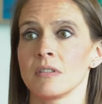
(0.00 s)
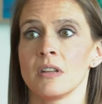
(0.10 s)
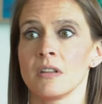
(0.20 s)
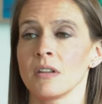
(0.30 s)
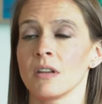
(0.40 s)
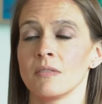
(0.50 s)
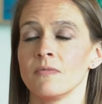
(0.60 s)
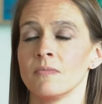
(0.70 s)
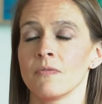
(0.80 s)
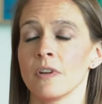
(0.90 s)

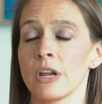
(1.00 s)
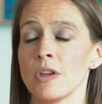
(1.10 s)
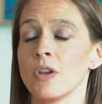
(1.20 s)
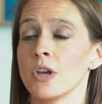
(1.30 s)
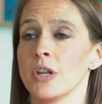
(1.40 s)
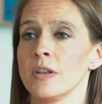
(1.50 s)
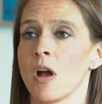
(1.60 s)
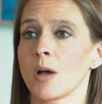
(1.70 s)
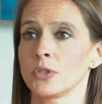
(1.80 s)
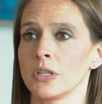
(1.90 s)
a very good
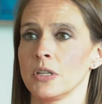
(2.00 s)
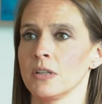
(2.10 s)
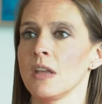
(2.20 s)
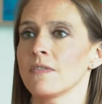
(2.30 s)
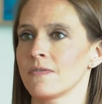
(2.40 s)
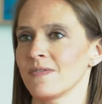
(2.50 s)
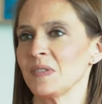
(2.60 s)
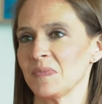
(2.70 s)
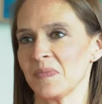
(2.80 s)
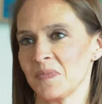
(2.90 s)
option if mm-hmm.
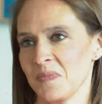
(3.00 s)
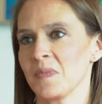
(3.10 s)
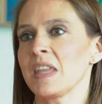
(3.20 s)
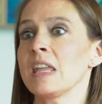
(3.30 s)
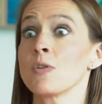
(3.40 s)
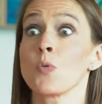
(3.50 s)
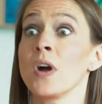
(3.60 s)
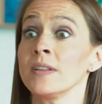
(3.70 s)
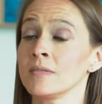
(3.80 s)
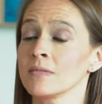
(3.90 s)
either
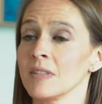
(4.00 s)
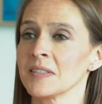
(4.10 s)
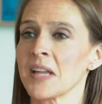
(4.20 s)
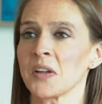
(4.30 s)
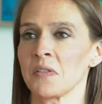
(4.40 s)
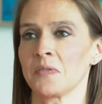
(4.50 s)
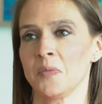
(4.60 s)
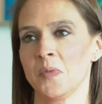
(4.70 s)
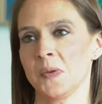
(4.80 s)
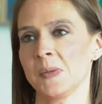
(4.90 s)
one is not
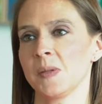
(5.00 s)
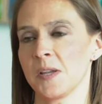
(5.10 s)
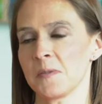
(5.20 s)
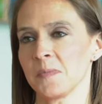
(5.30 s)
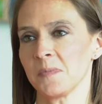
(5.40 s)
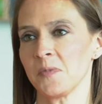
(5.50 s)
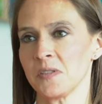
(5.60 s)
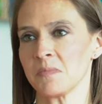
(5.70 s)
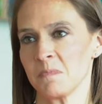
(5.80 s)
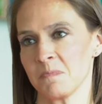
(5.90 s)
comfortable um, right.
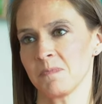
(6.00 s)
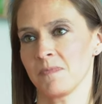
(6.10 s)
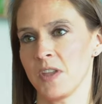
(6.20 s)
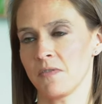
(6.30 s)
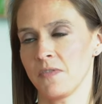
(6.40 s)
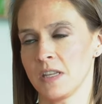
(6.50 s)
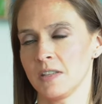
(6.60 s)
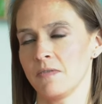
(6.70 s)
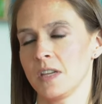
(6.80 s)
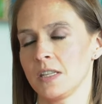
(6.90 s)
with you know face
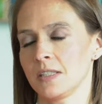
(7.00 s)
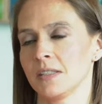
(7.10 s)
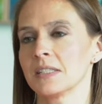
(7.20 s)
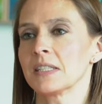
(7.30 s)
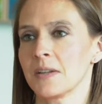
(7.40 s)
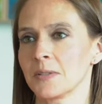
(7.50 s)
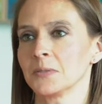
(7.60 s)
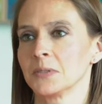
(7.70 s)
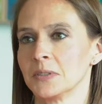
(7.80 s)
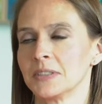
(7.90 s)
to face. So
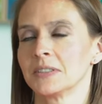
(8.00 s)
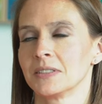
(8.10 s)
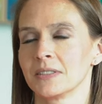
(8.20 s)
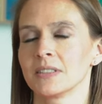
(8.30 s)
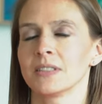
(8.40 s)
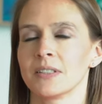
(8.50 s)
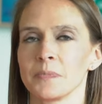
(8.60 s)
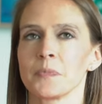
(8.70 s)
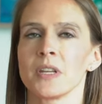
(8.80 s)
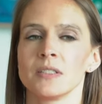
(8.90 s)
uh,
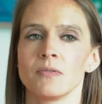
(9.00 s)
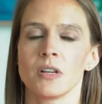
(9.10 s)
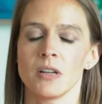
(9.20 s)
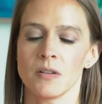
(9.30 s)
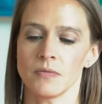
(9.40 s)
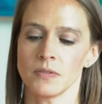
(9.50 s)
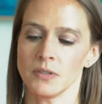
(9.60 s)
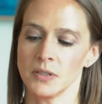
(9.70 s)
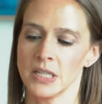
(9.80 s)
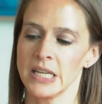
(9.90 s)
that's very
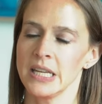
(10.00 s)
helpful.